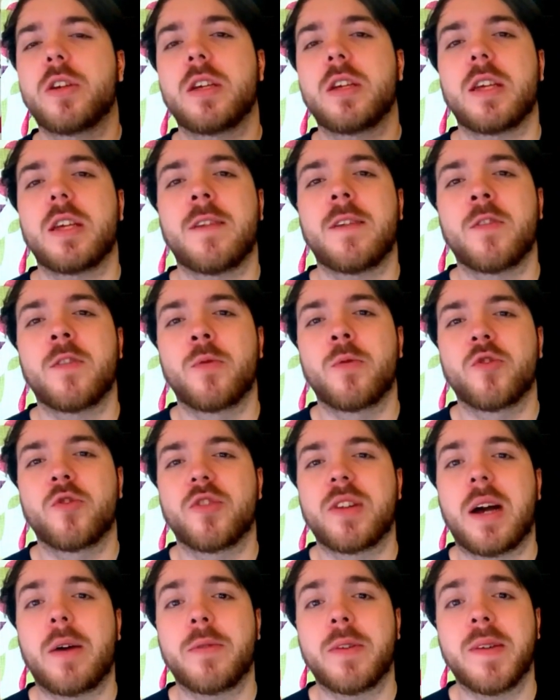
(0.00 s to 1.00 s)
if you're wondering
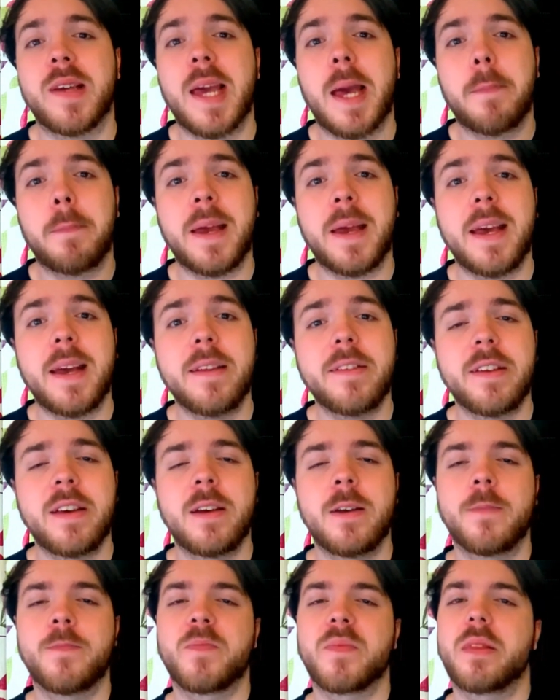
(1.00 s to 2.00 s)
how you get paid,
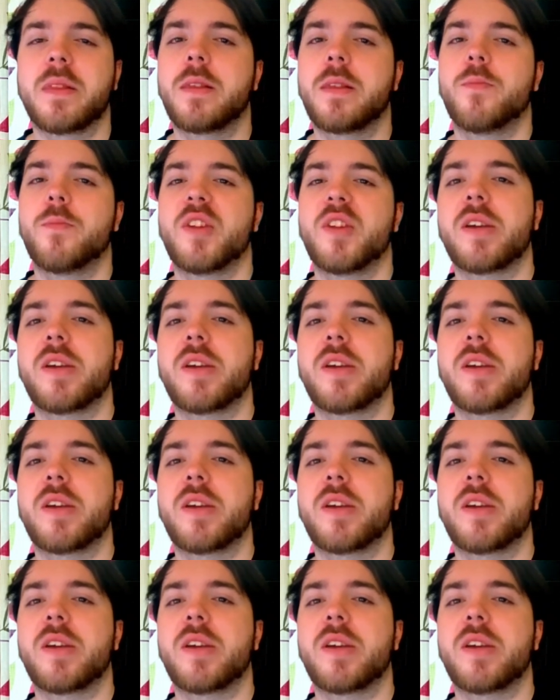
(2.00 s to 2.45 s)
the money